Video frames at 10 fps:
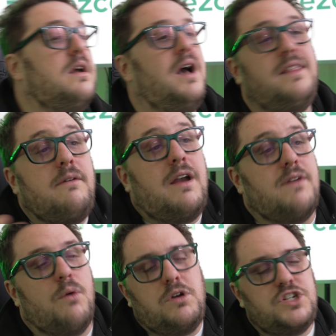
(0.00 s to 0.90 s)
And there we have
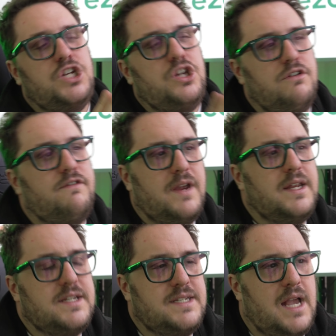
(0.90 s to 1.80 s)
it. What do you think
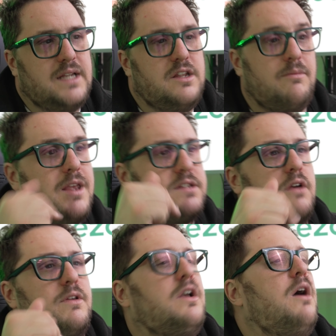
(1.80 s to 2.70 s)
to Taxdome? Let us know
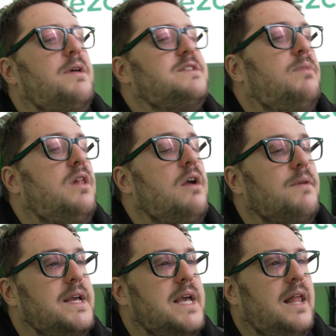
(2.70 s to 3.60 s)
in the comments below.
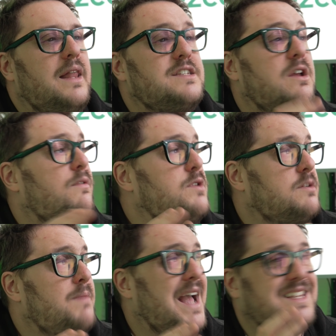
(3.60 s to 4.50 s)
Let us know if we
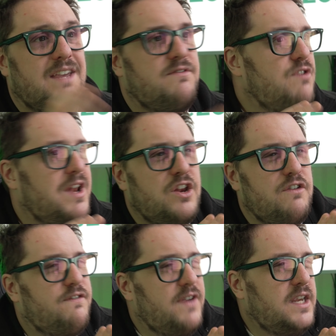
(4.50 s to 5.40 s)
should be asking for any new
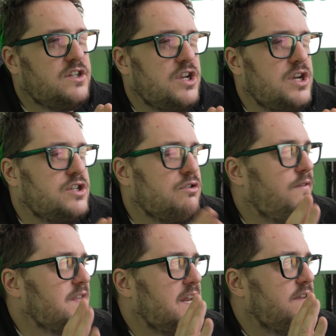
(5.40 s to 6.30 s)
features, or if
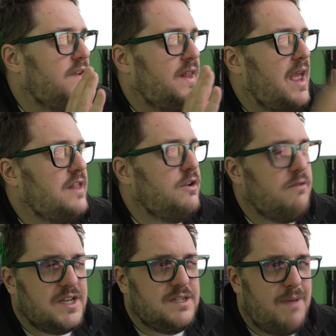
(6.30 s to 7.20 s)
there's anything there that you were
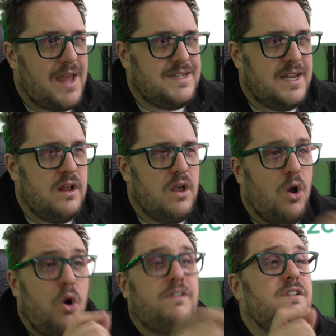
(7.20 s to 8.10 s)
expecting,
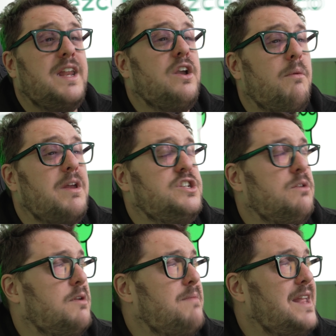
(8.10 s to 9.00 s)
or if there are any comments you
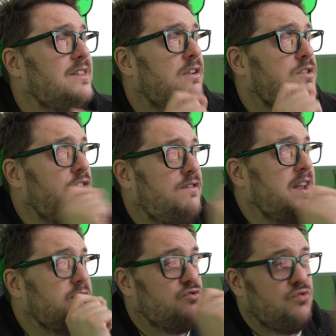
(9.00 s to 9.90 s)
want to make that you
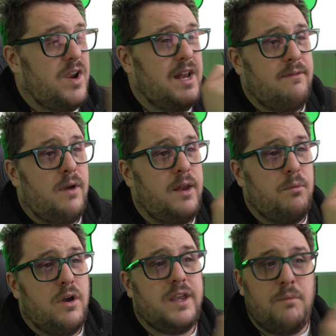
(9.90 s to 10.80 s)
think is really, really
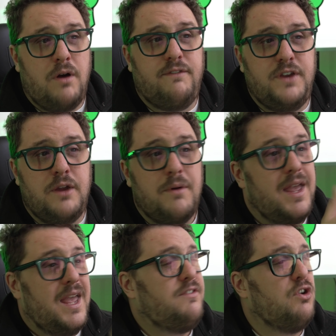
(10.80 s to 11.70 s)
working well for you
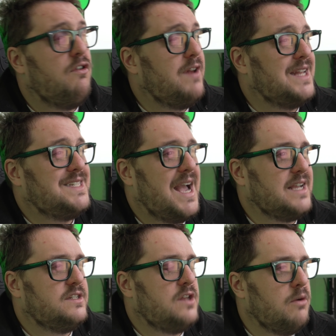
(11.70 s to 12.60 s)
if you're already a
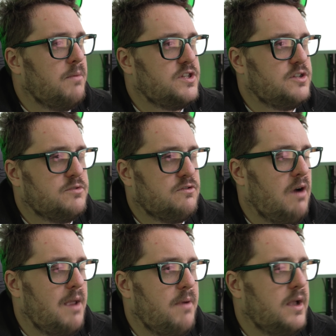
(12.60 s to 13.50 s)
Taxdome
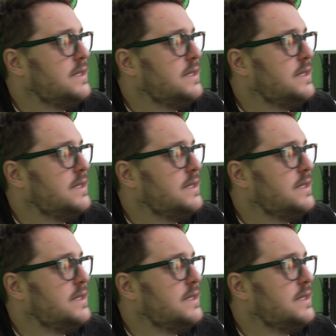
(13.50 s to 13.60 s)
subscriber.